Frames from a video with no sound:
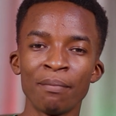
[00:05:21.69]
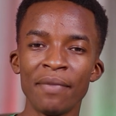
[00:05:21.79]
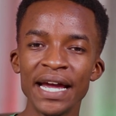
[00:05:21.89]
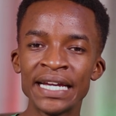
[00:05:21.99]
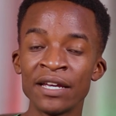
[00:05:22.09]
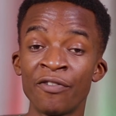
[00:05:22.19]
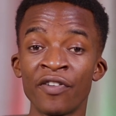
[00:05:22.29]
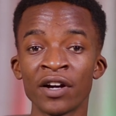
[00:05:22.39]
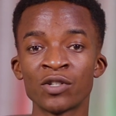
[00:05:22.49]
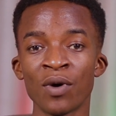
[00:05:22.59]
mic
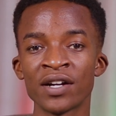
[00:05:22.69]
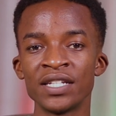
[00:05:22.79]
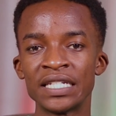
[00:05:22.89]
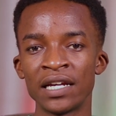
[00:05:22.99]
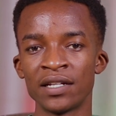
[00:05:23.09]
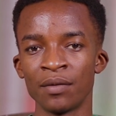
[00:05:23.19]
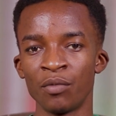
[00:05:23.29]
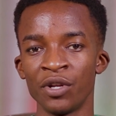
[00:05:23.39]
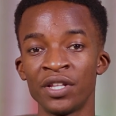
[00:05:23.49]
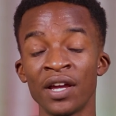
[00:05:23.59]
effect works in
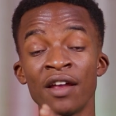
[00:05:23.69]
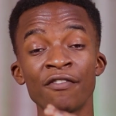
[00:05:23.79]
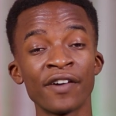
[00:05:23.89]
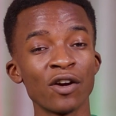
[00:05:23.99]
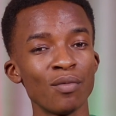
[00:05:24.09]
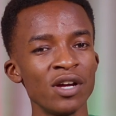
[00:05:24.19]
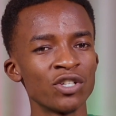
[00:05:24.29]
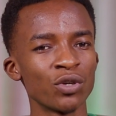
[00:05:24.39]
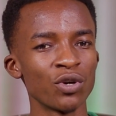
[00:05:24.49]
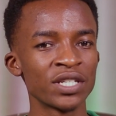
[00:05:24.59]
tandem with the
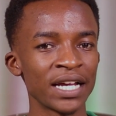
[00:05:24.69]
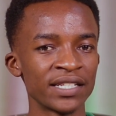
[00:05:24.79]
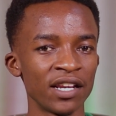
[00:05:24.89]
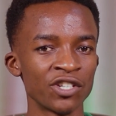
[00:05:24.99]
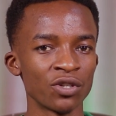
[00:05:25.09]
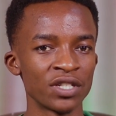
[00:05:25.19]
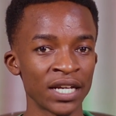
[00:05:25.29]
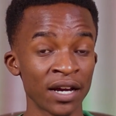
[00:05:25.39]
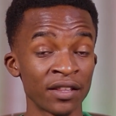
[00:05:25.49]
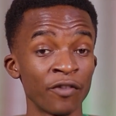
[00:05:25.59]
environmental noise cancellation
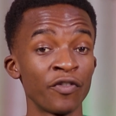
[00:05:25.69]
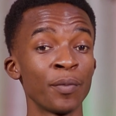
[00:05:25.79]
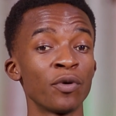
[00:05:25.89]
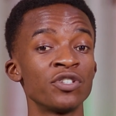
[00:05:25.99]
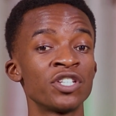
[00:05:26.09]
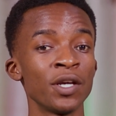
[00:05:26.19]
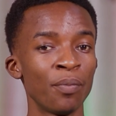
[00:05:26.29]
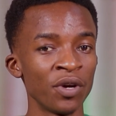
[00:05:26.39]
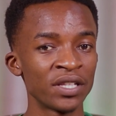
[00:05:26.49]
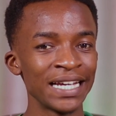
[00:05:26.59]
tech the FreePods
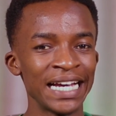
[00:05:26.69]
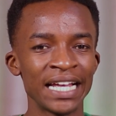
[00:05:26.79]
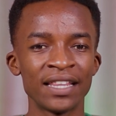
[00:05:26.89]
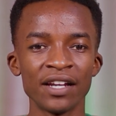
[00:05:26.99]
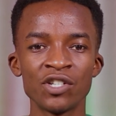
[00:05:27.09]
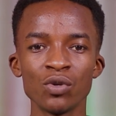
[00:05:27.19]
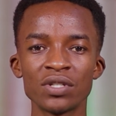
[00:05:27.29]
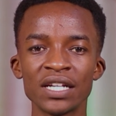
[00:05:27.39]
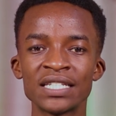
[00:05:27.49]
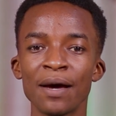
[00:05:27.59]
ship with that
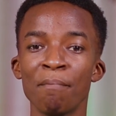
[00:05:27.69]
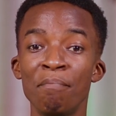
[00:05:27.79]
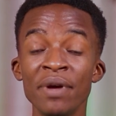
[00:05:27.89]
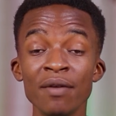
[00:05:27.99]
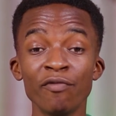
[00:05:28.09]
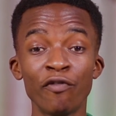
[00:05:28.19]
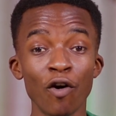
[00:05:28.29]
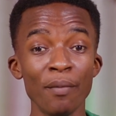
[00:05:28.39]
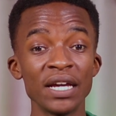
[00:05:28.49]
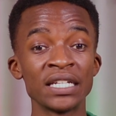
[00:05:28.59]
uses
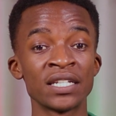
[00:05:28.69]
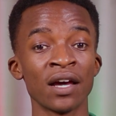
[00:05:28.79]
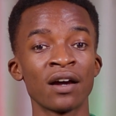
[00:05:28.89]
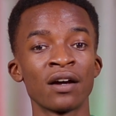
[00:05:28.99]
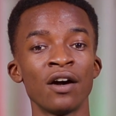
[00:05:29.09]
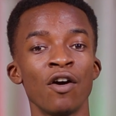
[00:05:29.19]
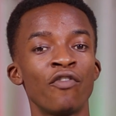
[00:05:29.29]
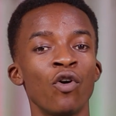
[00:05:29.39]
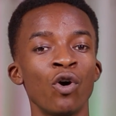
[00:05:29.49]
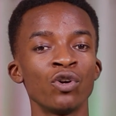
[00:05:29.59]
beam-forming tech
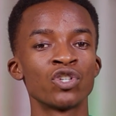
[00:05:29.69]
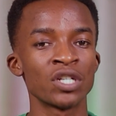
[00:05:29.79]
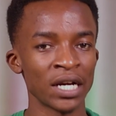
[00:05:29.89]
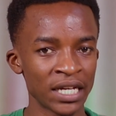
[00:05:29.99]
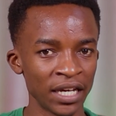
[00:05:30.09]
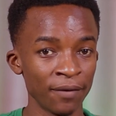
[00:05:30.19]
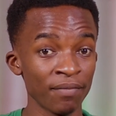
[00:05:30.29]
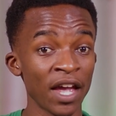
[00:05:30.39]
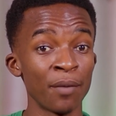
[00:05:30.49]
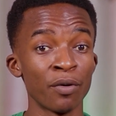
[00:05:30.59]
for tracking
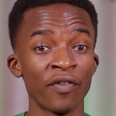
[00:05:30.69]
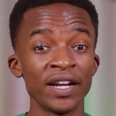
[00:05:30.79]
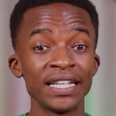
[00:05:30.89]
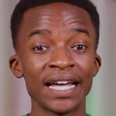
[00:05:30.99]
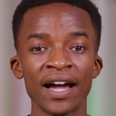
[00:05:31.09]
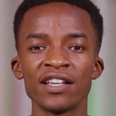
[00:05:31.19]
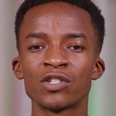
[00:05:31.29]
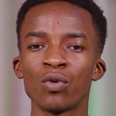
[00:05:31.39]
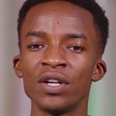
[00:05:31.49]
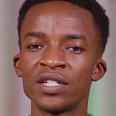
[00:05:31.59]
and providing the
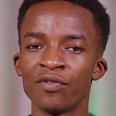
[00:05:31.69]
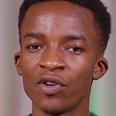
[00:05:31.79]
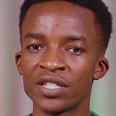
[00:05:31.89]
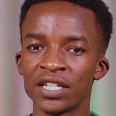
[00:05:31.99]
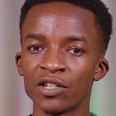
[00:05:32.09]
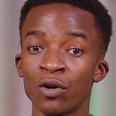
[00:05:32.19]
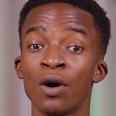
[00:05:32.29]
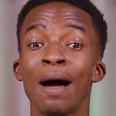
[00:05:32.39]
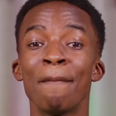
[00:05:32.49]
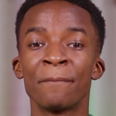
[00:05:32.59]
highest quality voice
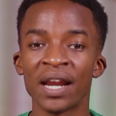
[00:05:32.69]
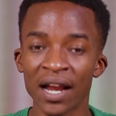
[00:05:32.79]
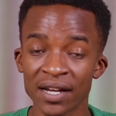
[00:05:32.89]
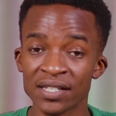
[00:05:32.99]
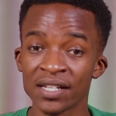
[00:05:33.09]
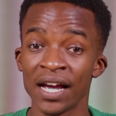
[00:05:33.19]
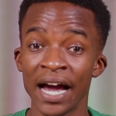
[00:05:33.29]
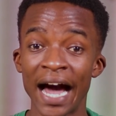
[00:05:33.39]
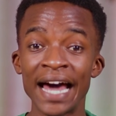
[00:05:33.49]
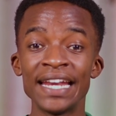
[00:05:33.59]
signal, plus
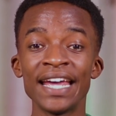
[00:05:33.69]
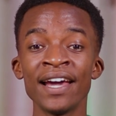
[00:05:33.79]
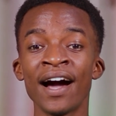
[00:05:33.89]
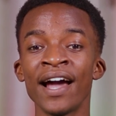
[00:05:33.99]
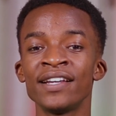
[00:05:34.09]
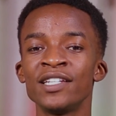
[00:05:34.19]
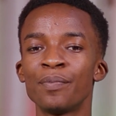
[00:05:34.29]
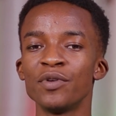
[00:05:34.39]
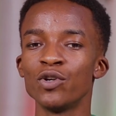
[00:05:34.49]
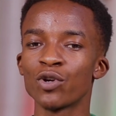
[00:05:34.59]
an AI
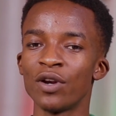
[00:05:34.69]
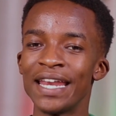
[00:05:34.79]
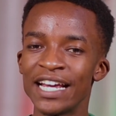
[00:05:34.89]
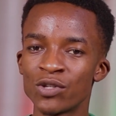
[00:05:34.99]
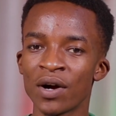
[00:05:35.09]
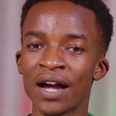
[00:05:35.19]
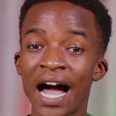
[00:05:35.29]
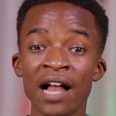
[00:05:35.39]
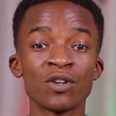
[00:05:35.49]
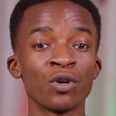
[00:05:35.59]
deep neural network
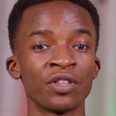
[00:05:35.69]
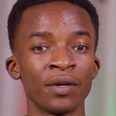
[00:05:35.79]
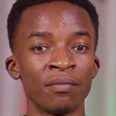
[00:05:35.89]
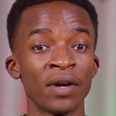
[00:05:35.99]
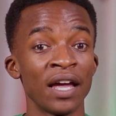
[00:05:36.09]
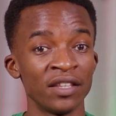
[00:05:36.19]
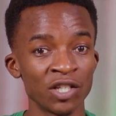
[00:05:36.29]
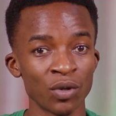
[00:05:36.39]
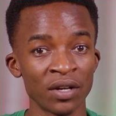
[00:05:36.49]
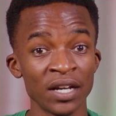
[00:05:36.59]
algorithm. And
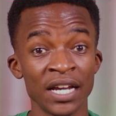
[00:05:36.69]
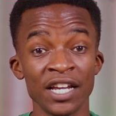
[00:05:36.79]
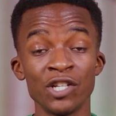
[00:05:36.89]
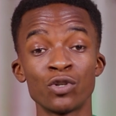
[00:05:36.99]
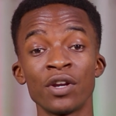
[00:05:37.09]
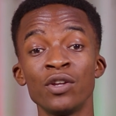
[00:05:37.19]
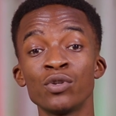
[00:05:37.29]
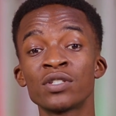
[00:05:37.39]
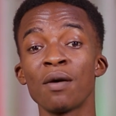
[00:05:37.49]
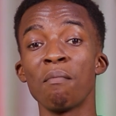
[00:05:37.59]
this one is to
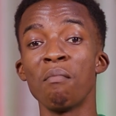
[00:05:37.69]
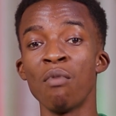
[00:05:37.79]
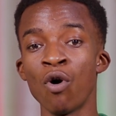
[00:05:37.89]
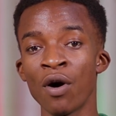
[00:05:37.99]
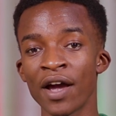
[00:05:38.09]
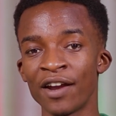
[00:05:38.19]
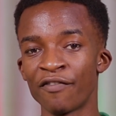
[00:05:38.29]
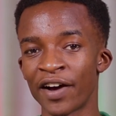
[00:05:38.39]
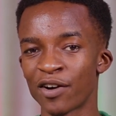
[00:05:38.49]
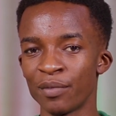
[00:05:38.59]
reduce more
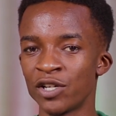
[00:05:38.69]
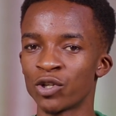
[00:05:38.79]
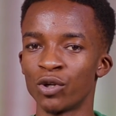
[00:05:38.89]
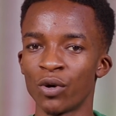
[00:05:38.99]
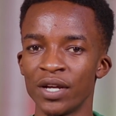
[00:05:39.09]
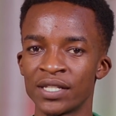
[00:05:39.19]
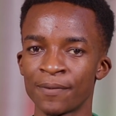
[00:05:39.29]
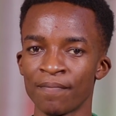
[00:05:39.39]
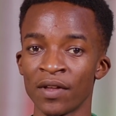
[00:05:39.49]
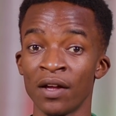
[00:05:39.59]
environmental noise.
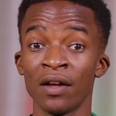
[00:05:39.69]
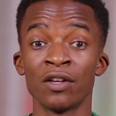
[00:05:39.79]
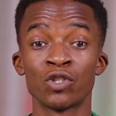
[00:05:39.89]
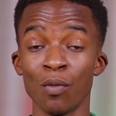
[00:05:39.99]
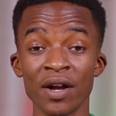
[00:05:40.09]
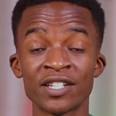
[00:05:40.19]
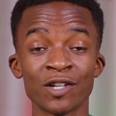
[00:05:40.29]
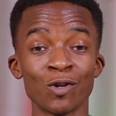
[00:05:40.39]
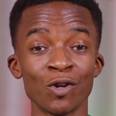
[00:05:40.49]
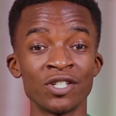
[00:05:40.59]
So much
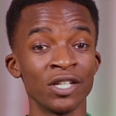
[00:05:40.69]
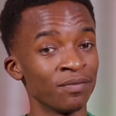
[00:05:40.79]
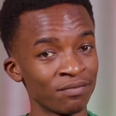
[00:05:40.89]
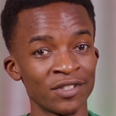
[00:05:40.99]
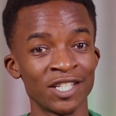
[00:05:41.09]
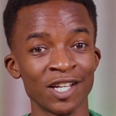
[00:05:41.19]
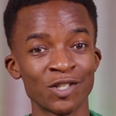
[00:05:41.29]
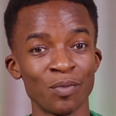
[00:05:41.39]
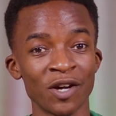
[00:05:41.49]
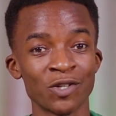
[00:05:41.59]
technology
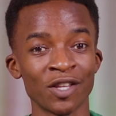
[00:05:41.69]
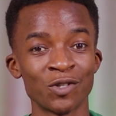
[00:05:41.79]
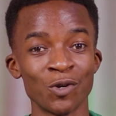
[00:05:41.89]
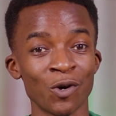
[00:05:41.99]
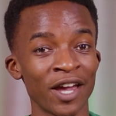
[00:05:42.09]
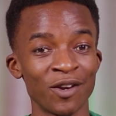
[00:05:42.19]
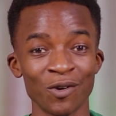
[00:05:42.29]
just to make sure that you don't get